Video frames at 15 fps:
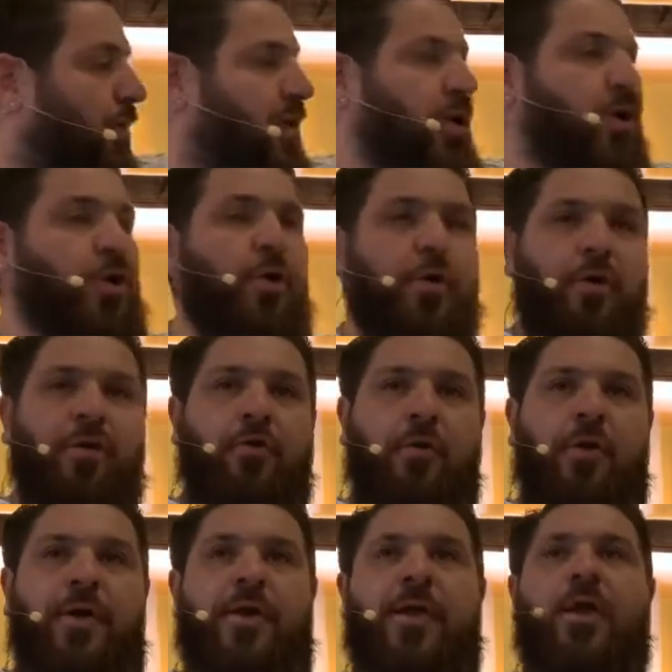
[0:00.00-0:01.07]
your
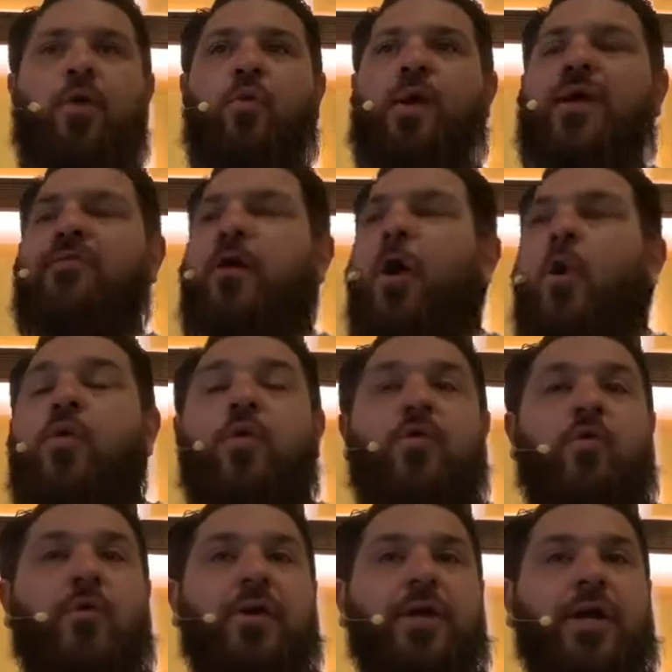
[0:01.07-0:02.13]
authority, we have our own
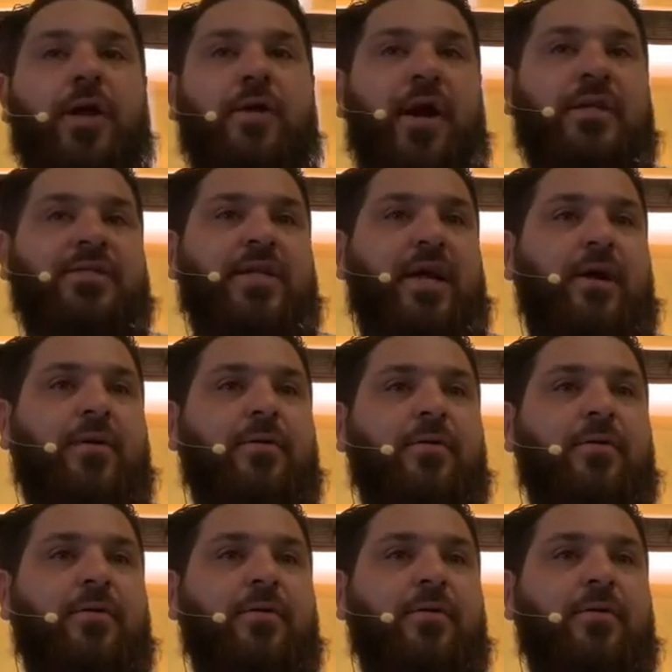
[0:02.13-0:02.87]
authority in Christ now."